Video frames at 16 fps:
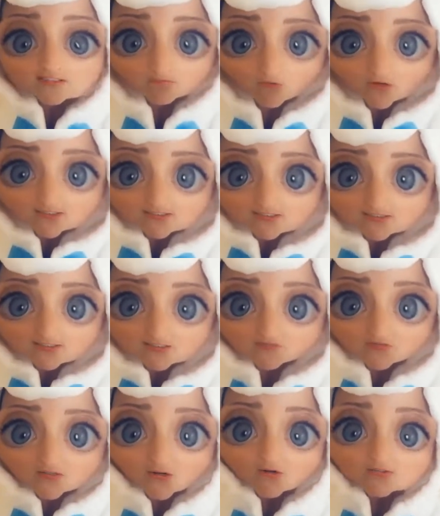expressed in these
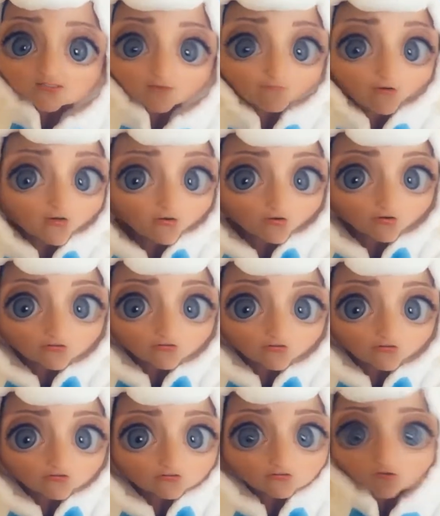videos are my own,
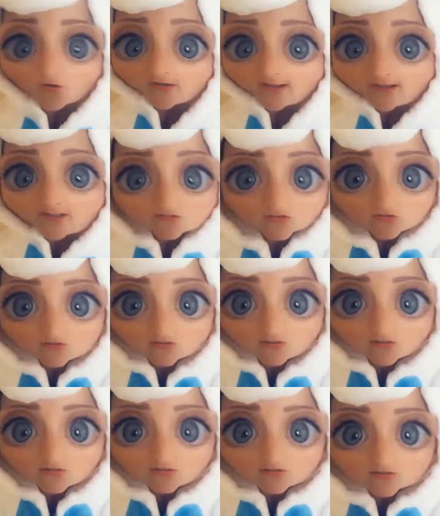not council's.
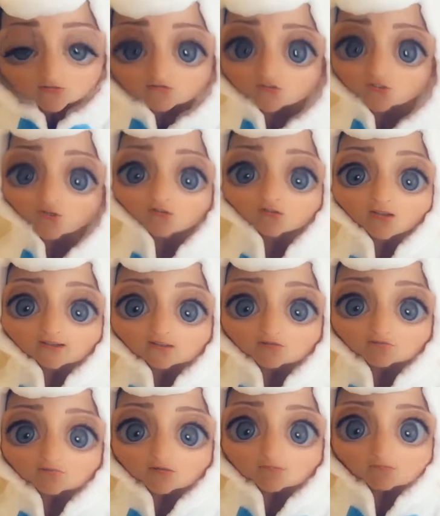So if you don't like
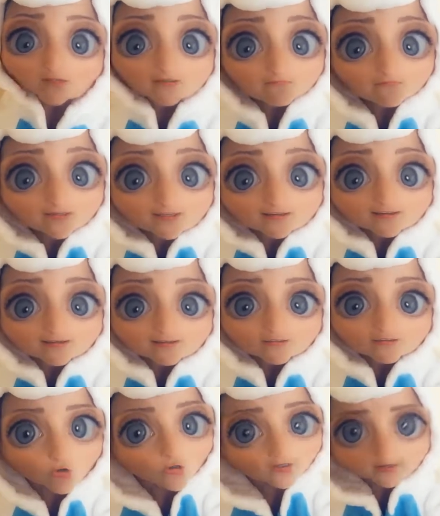them, blame me, not